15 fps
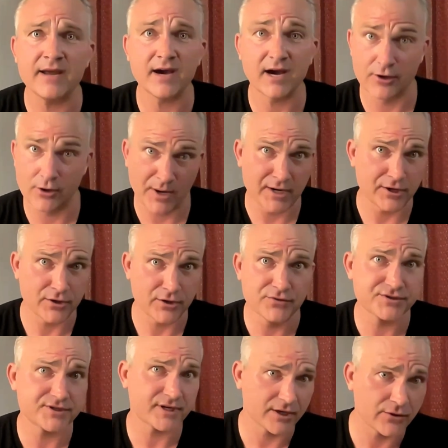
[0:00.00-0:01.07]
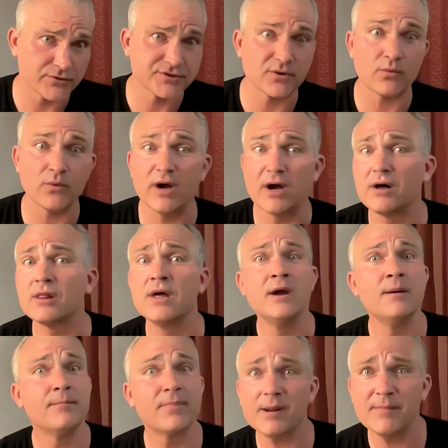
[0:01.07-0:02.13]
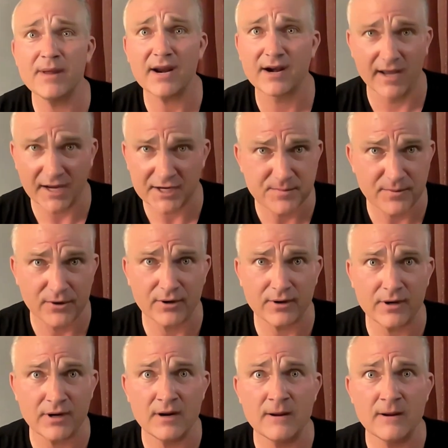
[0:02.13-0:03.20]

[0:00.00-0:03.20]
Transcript: I know how to use it. I use it well, but I'm not an expert.